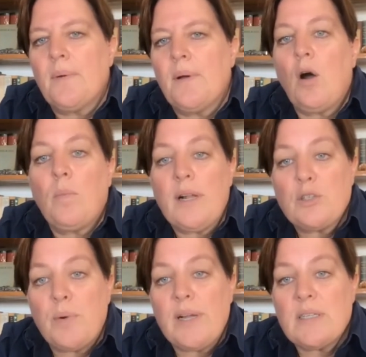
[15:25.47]
whole
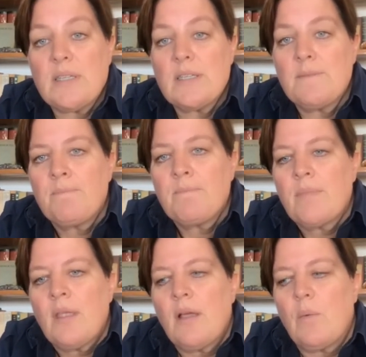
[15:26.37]
bunch press.
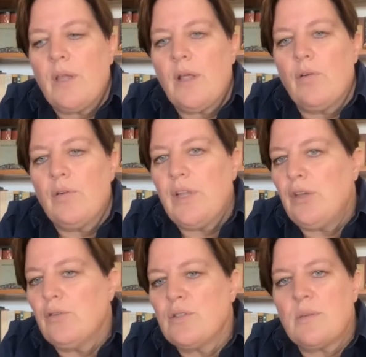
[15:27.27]
We only
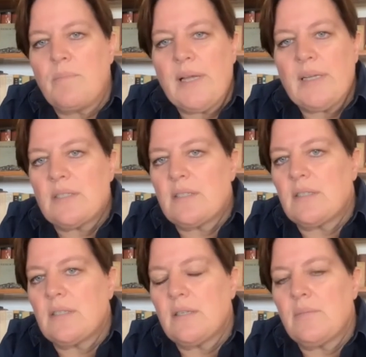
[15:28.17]
use the
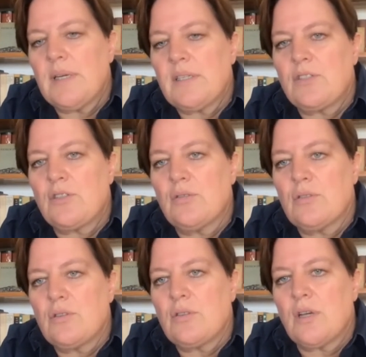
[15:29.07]
best
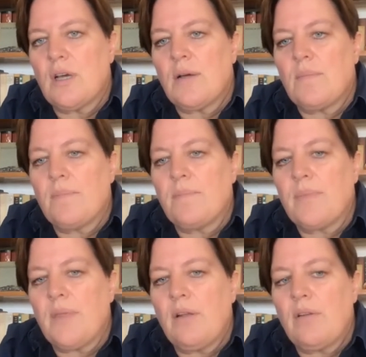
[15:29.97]
juice.
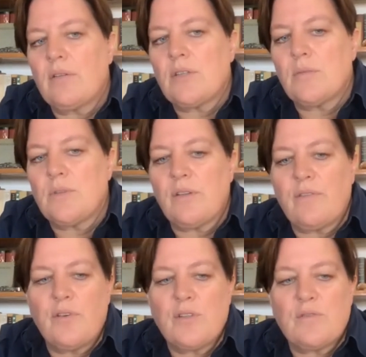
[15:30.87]
In terms of the
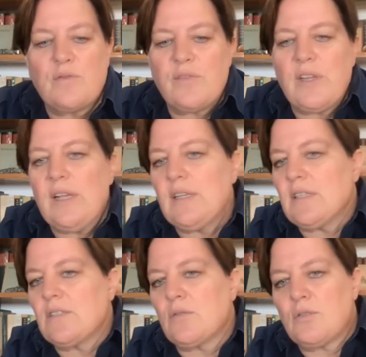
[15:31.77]
first 50
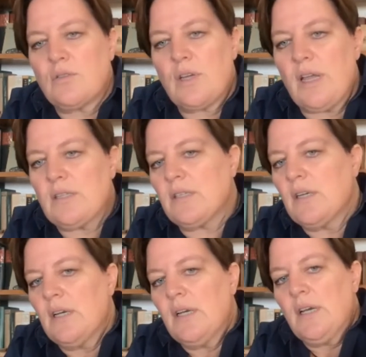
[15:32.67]
liters also get
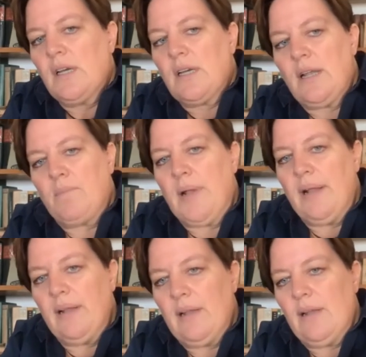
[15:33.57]

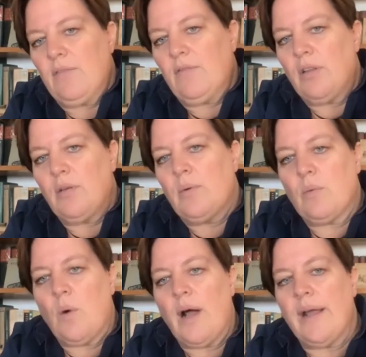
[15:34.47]
blended in rather with the
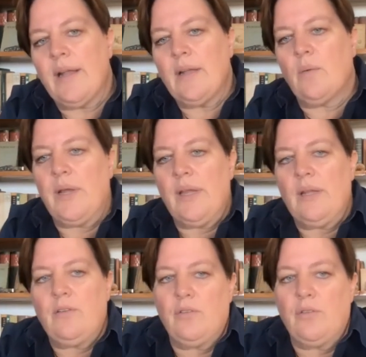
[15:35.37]
wine.
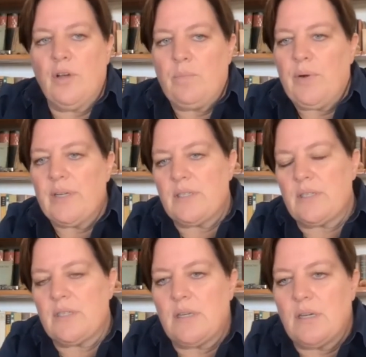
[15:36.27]
We do not
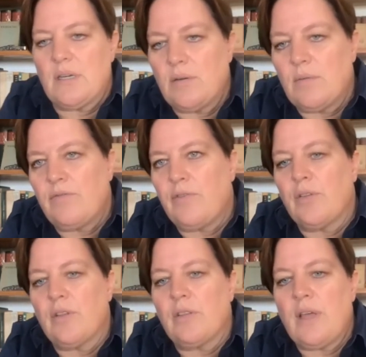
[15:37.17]
press
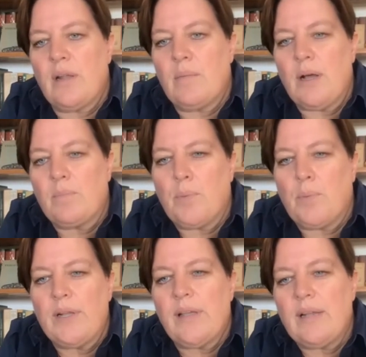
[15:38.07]
further than about
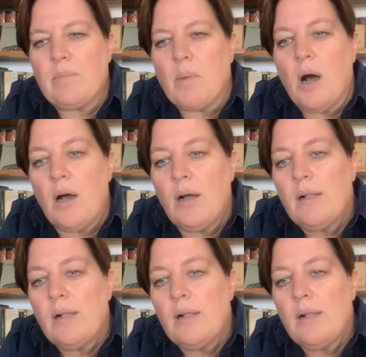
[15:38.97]
0.8 bar.